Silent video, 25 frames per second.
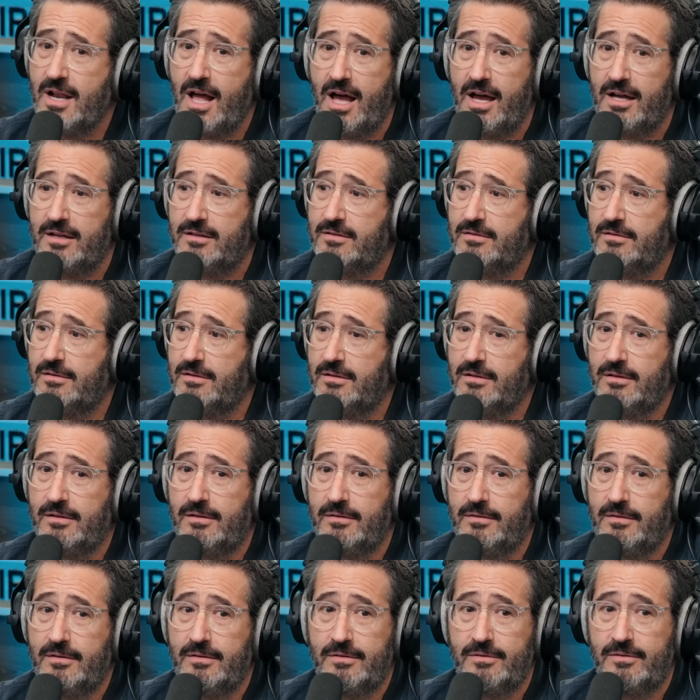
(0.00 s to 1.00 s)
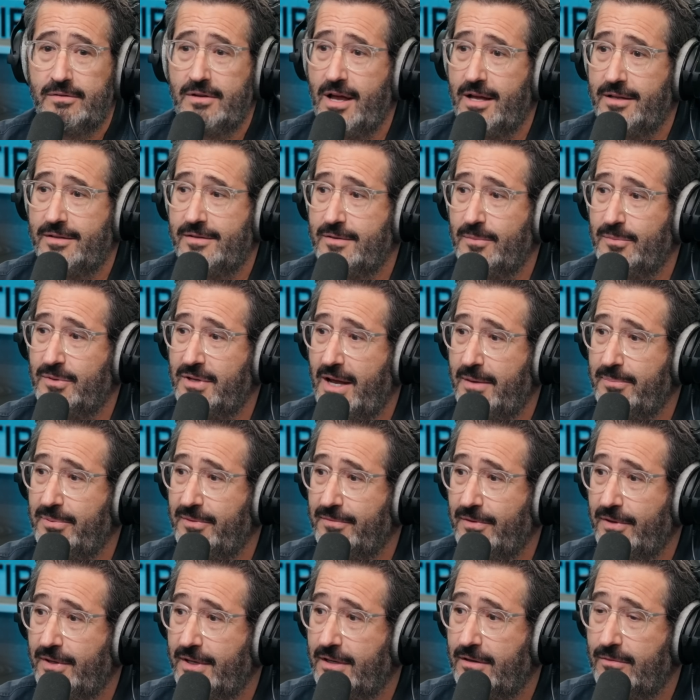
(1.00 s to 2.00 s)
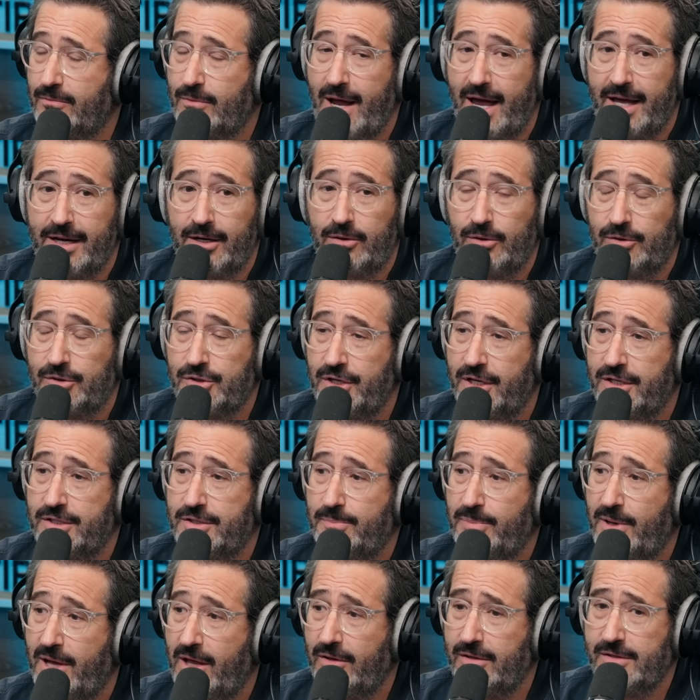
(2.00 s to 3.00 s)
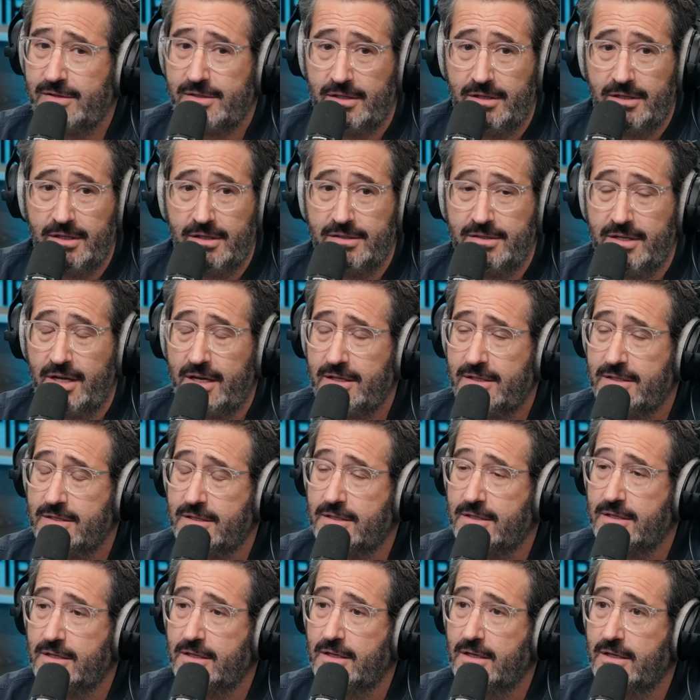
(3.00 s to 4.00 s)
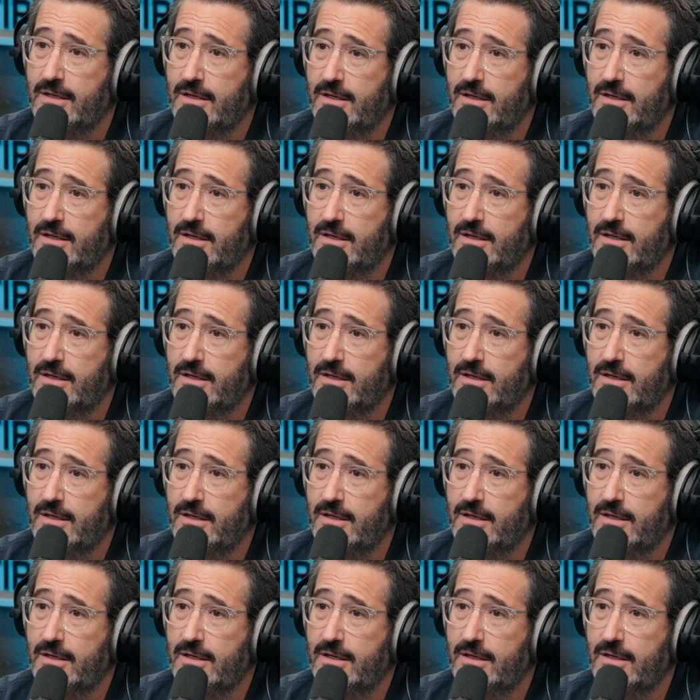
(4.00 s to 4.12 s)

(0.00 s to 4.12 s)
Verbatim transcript: not. Uh, this is not some type of like radical change of policy. It exists. No, th-